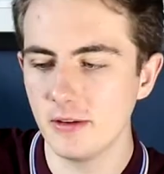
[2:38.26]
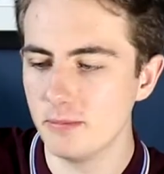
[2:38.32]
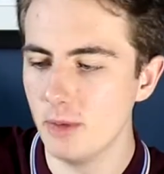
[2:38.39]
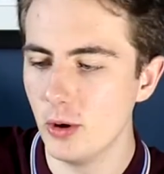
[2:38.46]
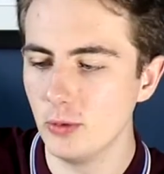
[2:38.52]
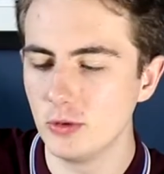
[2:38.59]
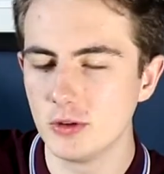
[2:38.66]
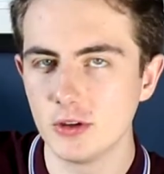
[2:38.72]

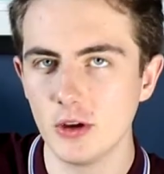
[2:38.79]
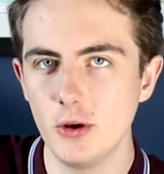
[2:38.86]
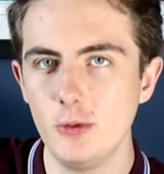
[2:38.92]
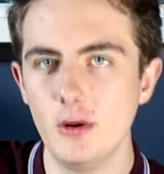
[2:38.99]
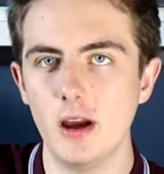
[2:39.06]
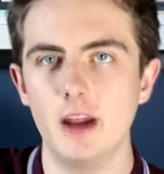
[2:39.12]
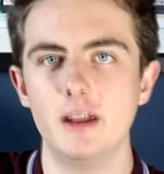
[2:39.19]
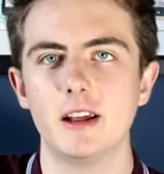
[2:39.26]
mode 2,
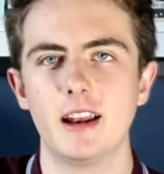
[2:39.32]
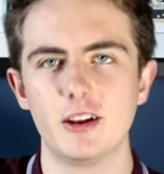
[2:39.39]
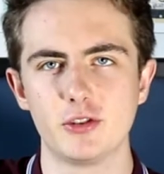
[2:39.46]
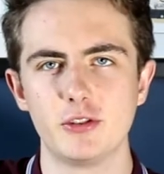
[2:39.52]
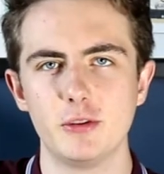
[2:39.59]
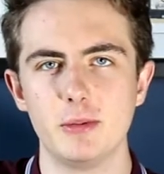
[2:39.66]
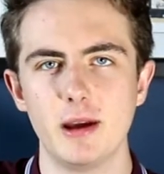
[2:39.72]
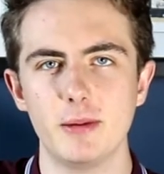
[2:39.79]
and you'll
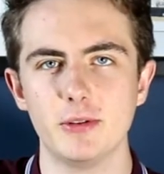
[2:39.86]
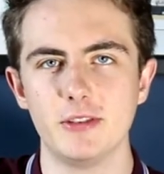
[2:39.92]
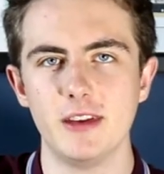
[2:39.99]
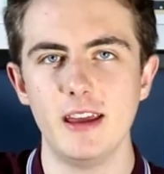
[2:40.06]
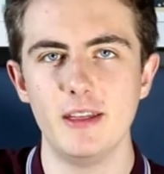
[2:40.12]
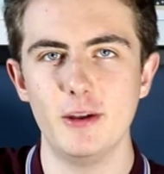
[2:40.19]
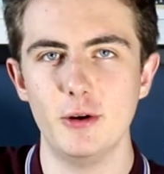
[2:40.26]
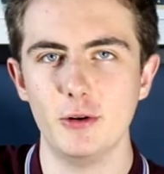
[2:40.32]
also be able to
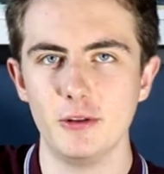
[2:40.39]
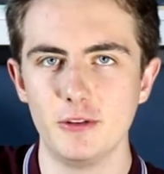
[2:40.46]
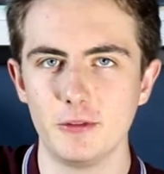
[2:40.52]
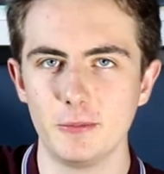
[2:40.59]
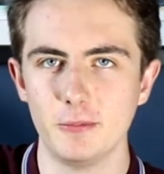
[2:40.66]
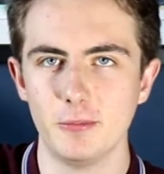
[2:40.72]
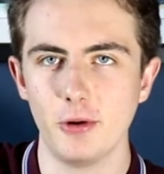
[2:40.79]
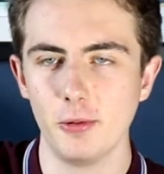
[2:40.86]
hear the noise
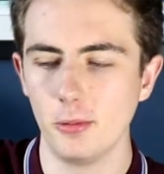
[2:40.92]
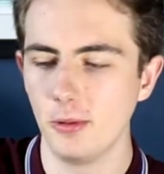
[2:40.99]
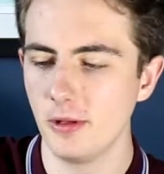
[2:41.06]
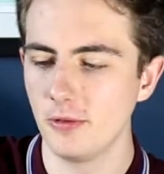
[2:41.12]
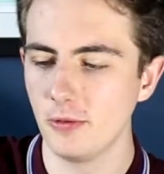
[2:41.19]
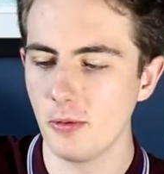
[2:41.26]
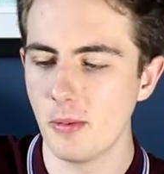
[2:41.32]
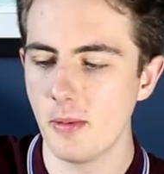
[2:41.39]
probably
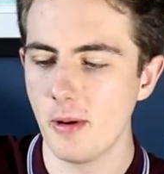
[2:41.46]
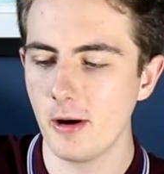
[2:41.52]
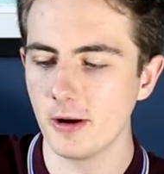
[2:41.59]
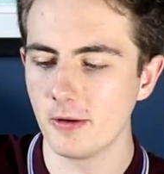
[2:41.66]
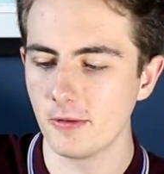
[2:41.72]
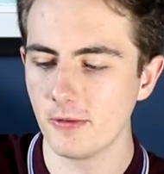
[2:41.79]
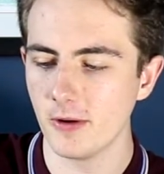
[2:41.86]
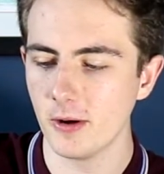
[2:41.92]
through my
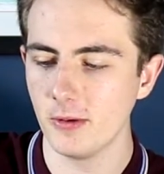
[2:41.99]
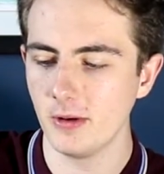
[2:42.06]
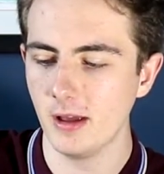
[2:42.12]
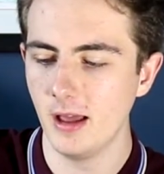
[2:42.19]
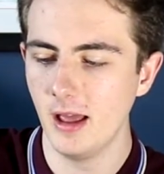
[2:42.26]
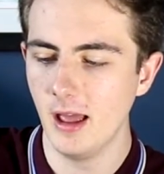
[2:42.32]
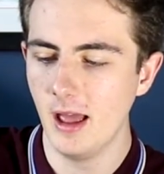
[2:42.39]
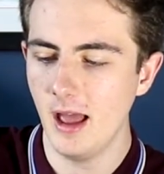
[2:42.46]
microphone.
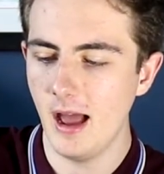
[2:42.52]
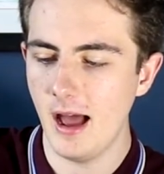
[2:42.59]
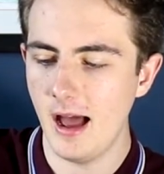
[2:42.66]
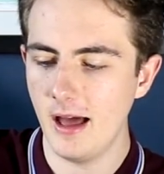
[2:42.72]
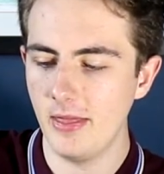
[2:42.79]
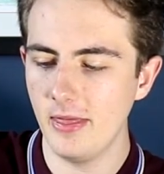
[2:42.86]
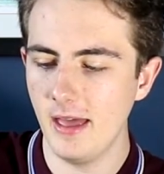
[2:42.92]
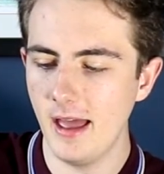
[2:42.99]

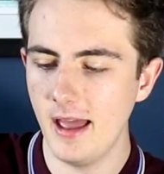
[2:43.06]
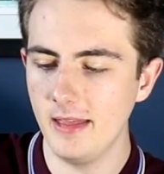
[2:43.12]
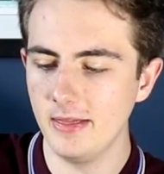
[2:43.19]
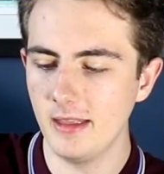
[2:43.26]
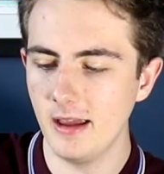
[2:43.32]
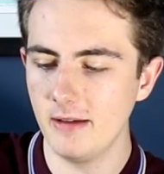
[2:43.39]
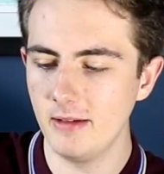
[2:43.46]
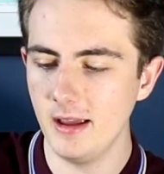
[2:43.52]
And then
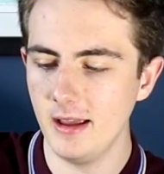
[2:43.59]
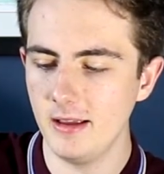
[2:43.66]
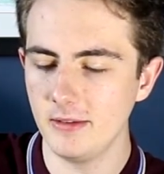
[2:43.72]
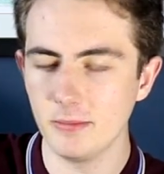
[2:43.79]
there is